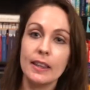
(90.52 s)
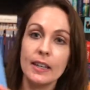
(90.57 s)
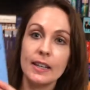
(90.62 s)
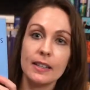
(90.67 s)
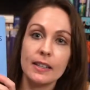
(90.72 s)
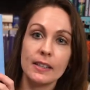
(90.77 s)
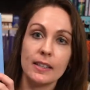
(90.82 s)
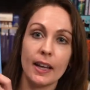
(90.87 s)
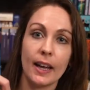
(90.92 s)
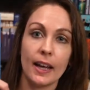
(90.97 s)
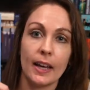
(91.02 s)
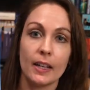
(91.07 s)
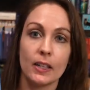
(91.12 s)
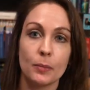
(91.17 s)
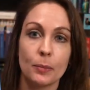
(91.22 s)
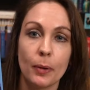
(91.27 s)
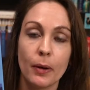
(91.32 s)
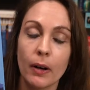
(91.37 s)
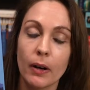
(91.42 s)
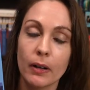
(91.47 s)
this as
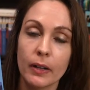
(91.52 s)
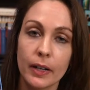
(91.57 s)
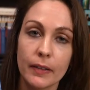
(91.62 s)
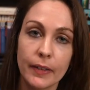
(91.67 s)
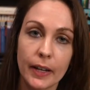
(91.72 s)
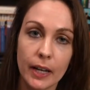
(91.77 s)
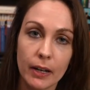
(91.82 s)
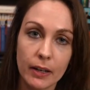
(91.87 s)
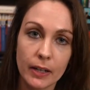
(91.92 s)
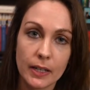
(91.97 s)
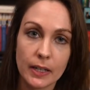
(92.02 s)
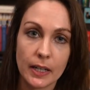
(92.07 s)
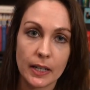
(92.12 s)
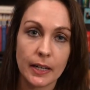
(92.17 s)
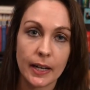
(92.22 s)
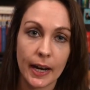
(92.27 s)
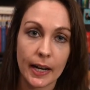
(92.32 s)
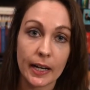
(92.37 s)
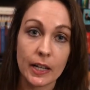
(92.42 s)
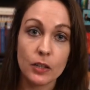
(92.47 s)
part of Erin
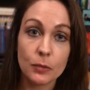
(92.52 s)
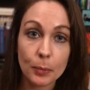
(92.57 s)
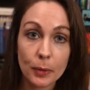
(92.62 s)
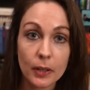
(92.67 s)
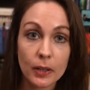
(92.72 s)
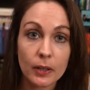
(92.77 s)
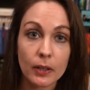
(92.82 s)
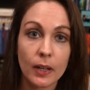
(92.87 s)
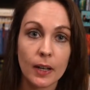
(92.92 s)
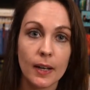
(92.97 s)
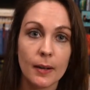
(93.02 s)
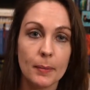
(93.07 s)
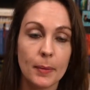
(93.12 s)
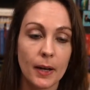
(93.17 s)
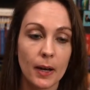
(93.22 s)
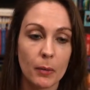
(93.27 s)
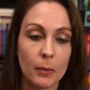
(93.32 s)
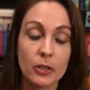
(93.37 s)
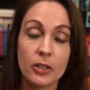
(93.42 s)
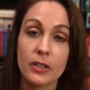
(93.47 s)
and Danny's book club,
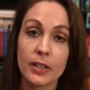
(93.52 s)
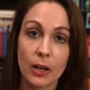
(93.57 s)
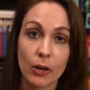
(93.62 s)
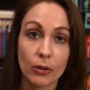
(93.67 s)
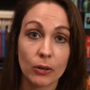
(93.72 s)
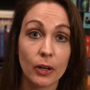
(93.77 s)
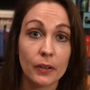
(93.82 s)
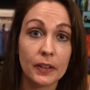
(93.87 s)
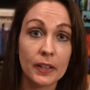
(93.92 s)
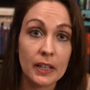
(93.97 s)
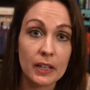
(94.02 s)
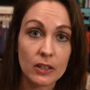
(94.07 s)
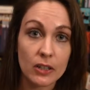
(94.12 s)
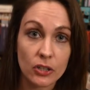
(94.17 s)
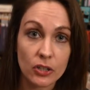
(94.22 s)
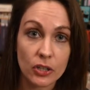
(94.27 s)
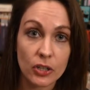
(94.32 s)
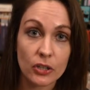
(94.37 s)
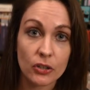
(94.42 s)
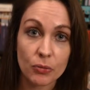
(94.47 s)
which is now called the
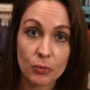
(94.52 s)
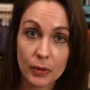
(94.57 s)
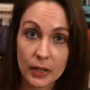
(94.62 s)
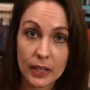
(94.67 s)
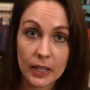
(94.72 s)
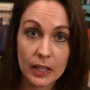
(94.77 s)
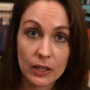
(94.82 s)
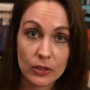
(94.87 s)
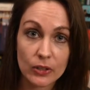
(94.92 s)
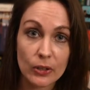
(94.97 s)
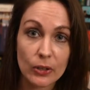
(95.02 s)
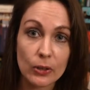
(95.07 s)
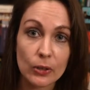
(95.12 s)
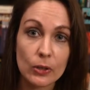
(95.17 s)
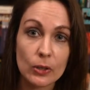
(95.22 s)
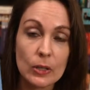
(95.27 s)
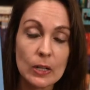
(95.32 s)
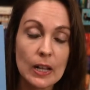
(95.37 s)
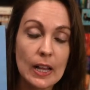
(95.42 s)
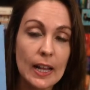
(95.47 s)
Indigenous Reading
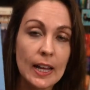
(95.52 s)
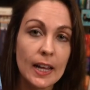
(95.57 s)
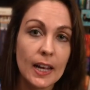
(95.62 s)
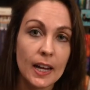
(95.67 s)
Circle.